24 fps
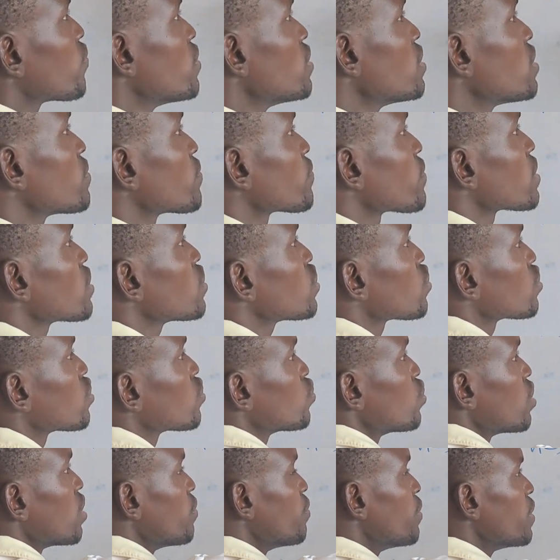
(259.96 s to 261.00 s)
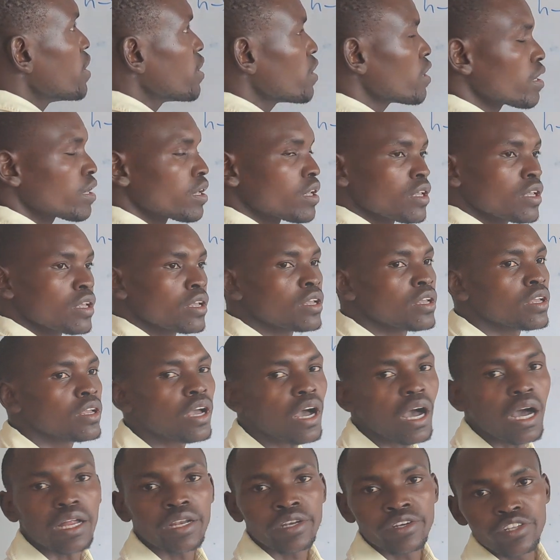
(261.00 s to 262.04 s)
this function will be
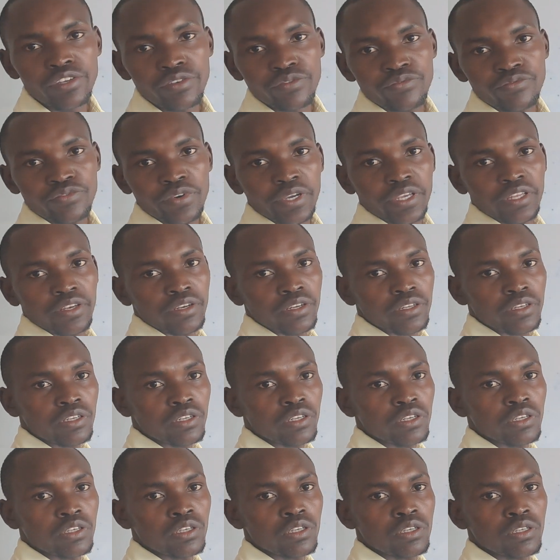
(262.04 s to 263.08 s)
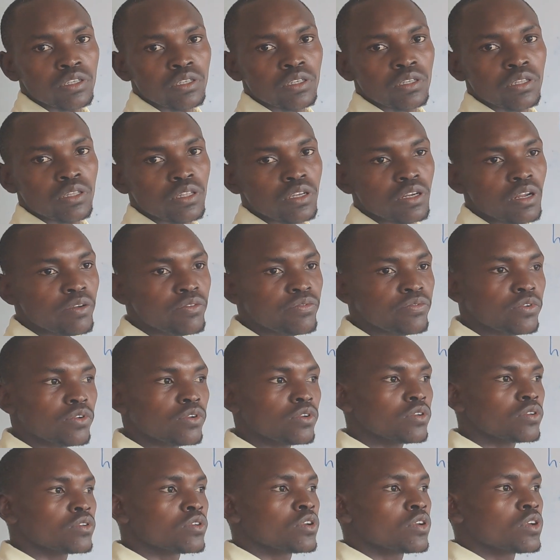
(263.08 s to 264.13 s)
undefined.
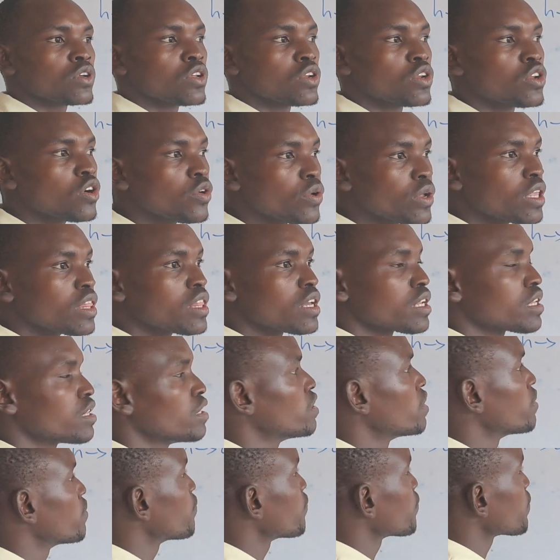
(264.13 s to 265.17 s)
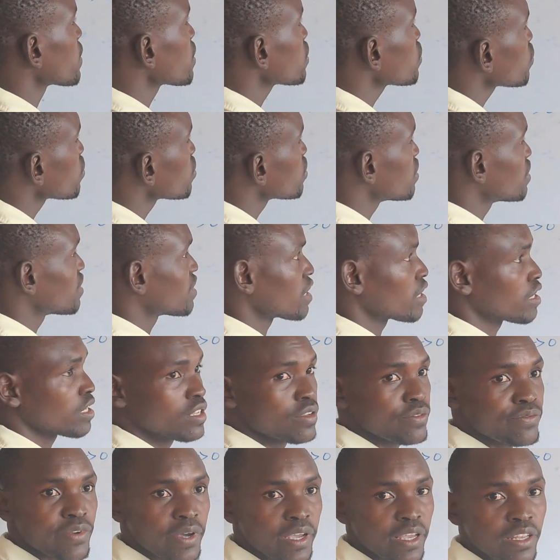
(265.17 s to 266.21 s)
Therefore, knowing that the function is
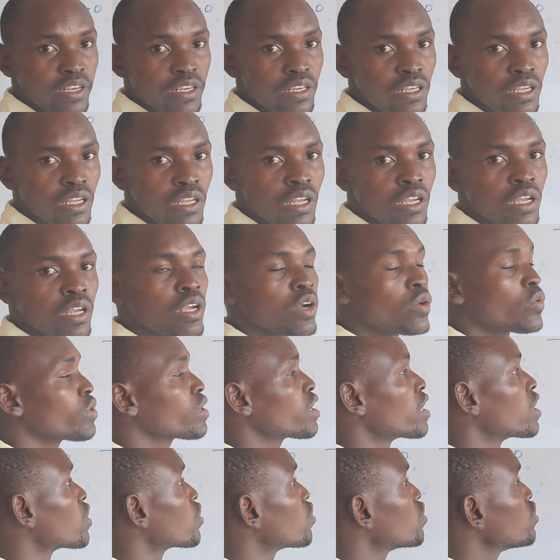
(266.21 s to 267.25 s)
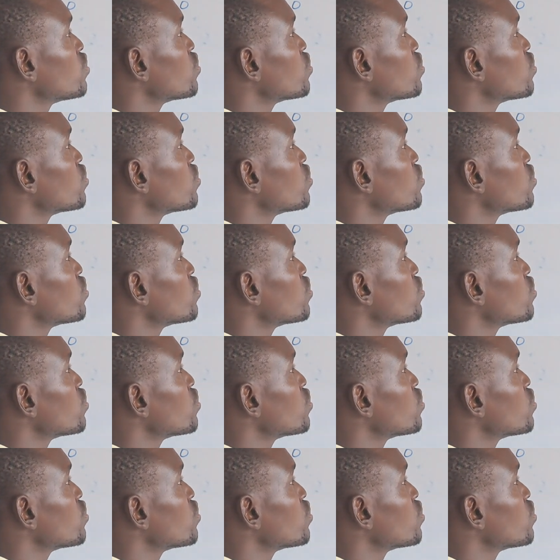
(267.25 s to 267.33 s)
undefined, we cannot